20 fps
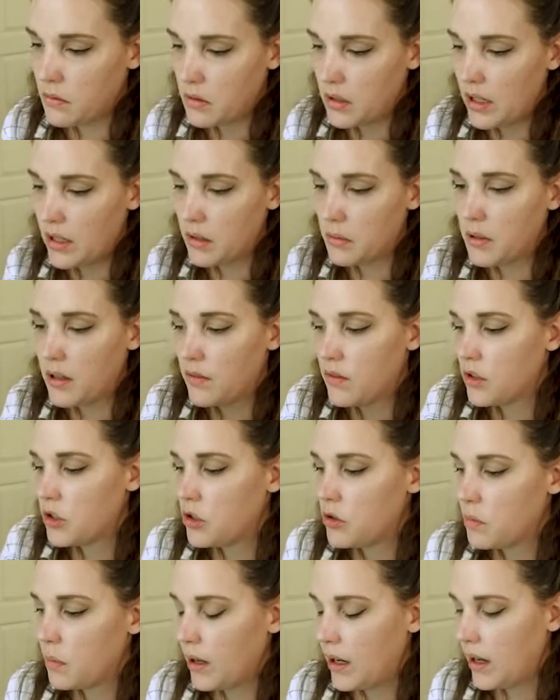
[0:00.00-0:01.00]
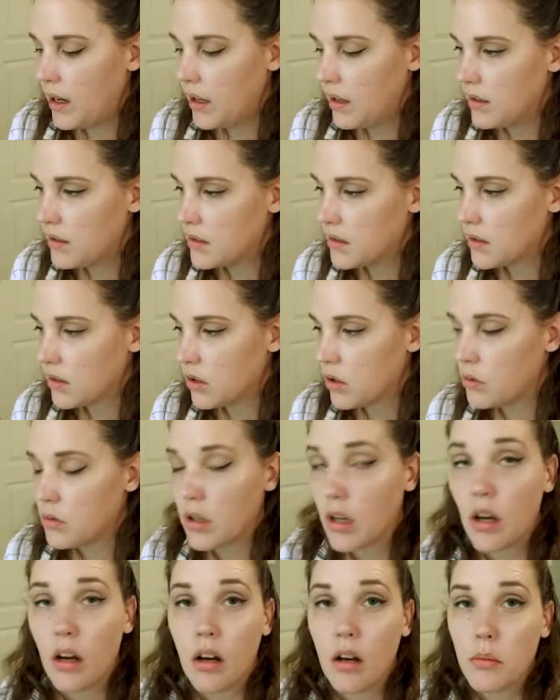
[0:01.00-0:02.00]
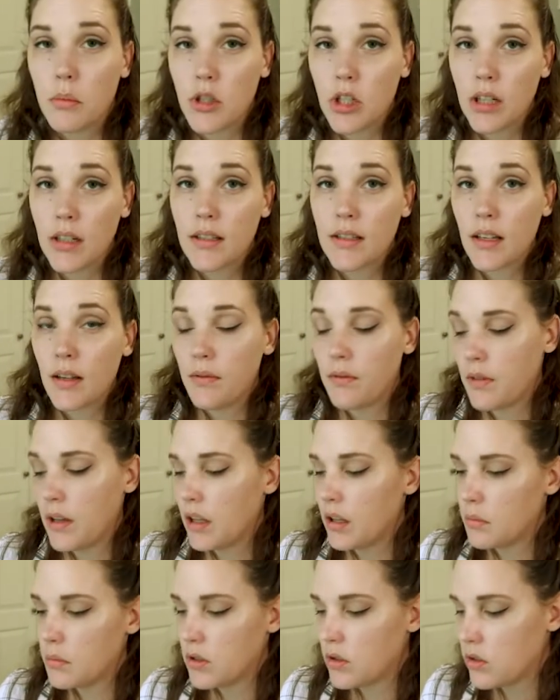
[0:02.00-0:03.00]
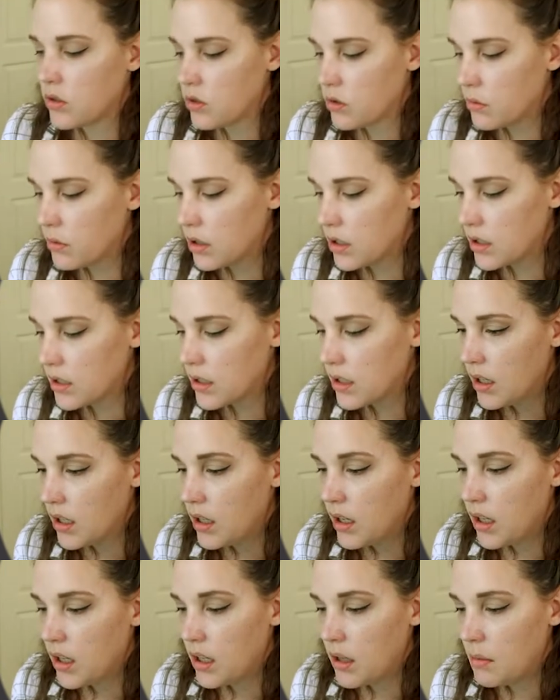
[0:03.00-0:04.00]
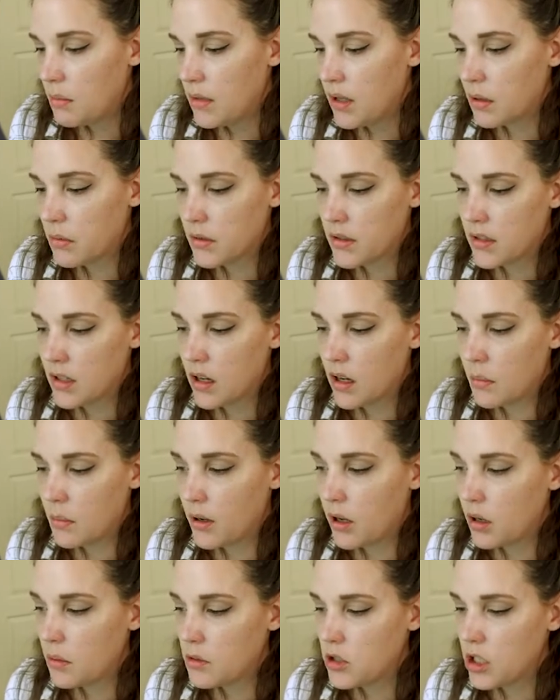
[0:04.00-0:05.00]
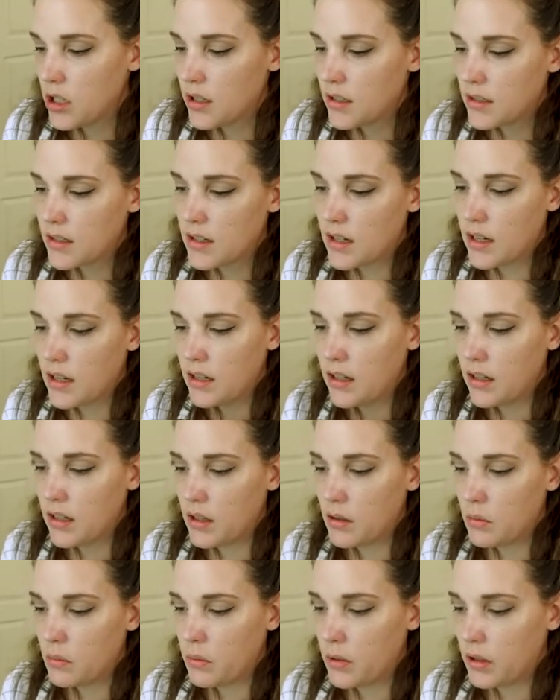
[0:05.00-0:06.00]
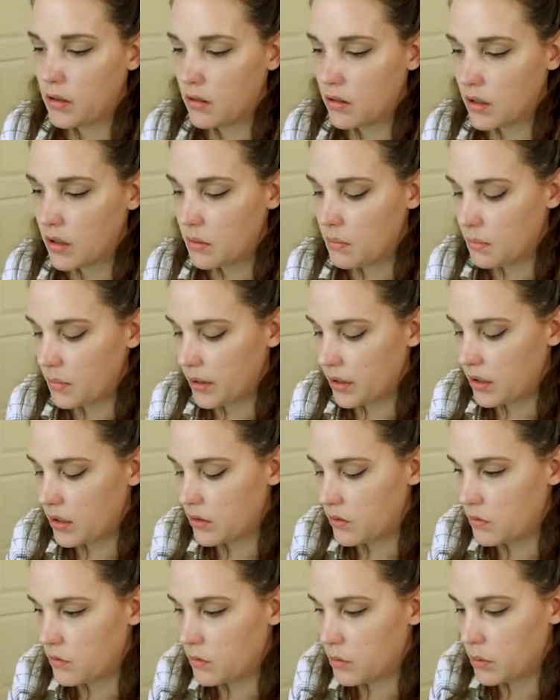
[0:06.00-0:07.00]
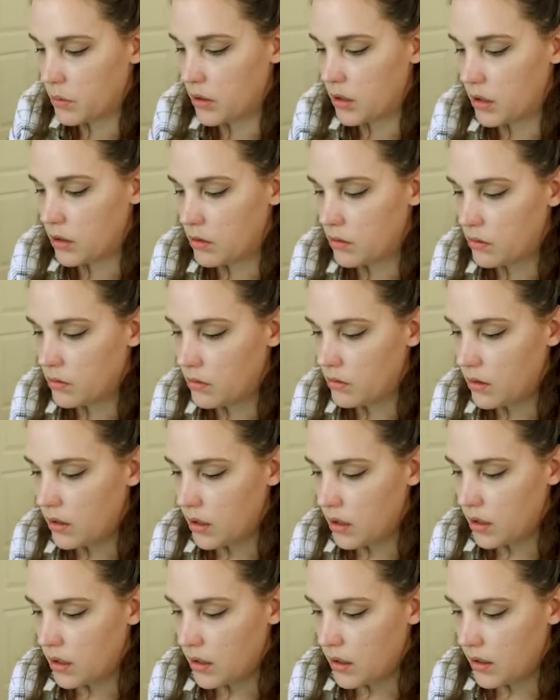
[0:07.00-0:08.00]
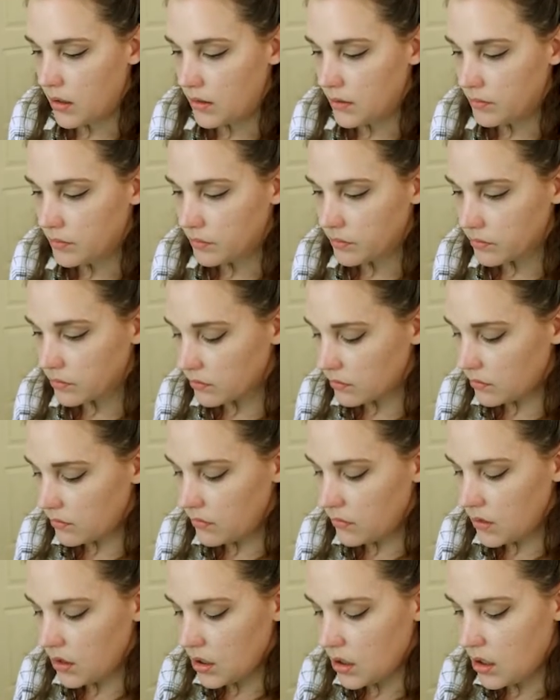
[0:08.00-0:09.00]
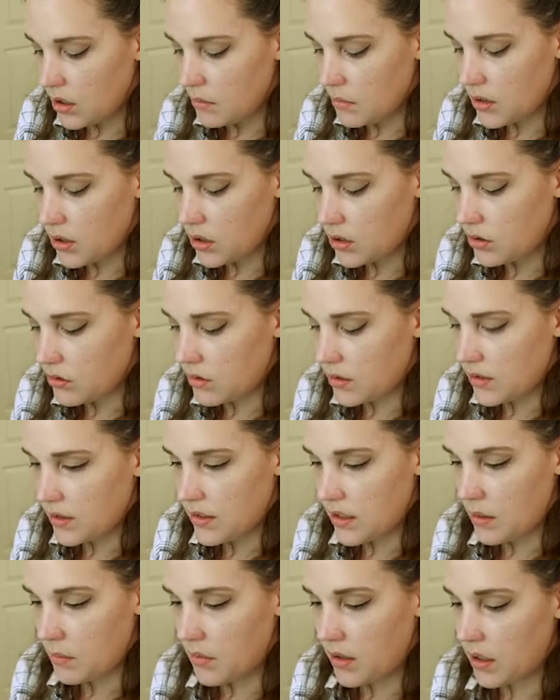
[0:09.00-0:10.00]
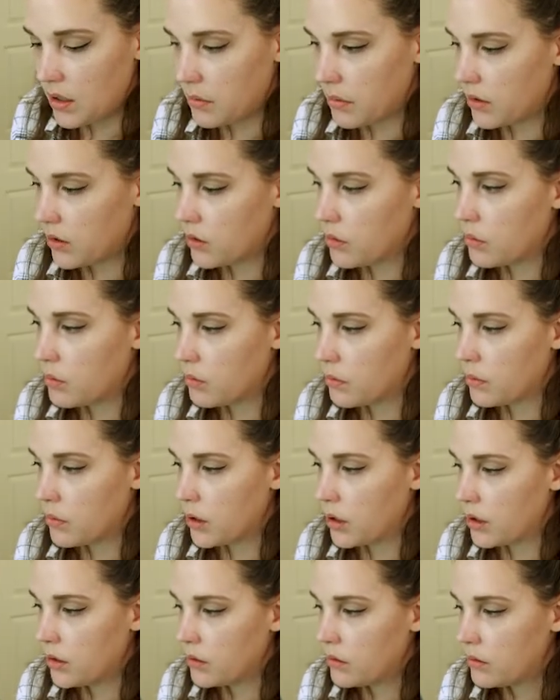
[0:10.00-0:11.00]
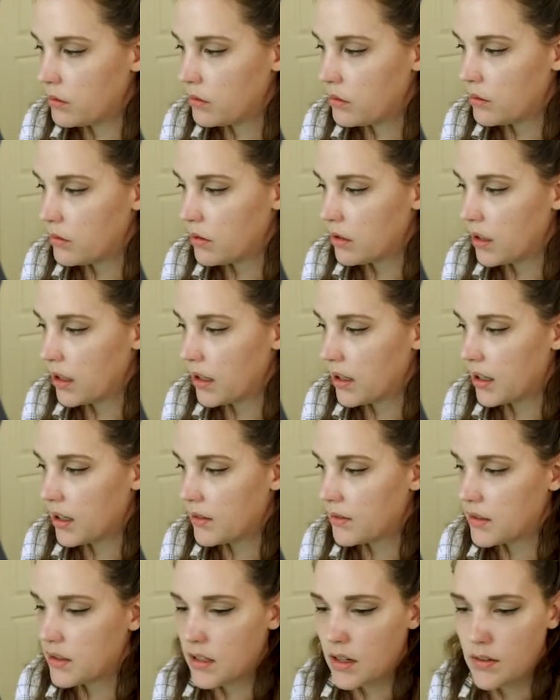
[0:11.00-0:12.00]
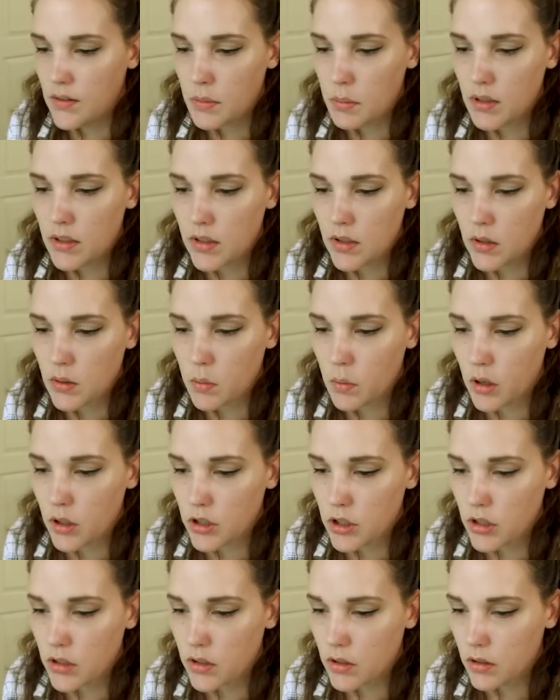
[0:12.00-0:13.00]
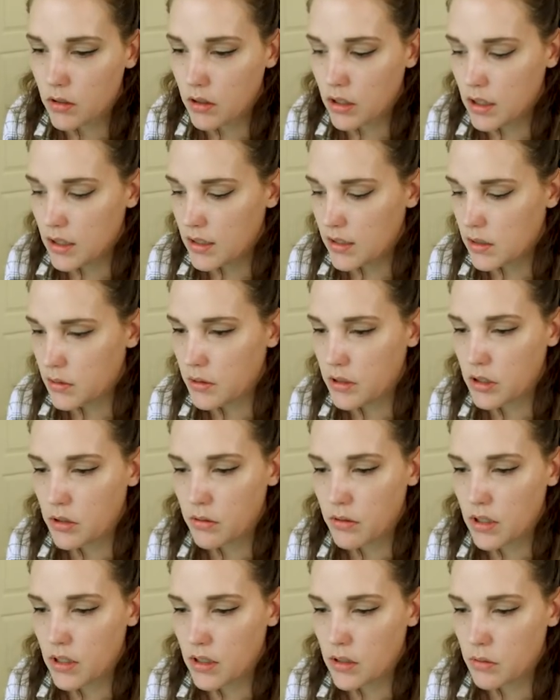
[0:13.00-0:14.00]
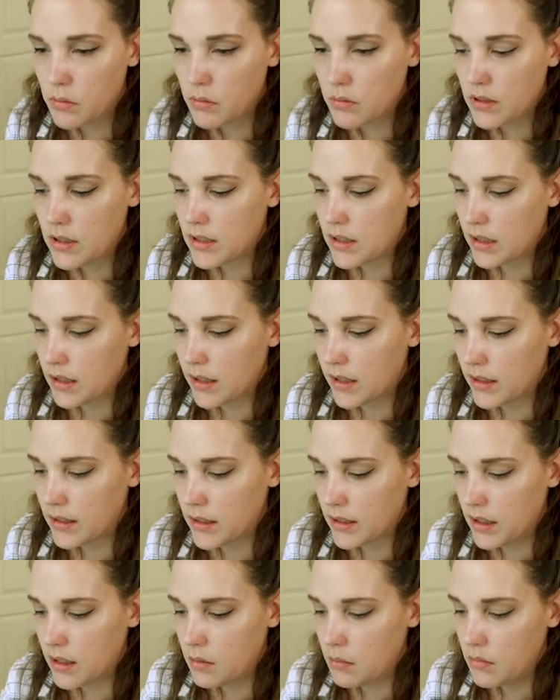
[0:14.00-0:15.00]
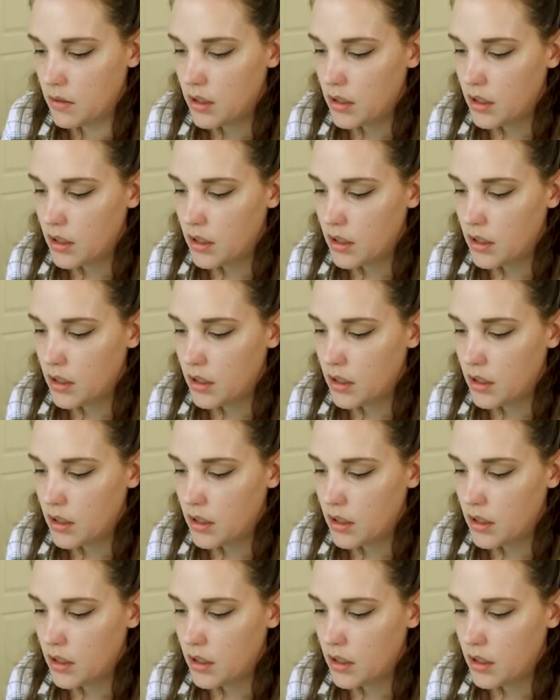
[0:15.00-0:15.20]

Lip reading: Now that we have the two paths, go to Object, Envelop, Distort, and make with top object, and it will combine it for you. I'm gonna do the same thing with grow. I have saved my swatches already, so I don't need to reselect them,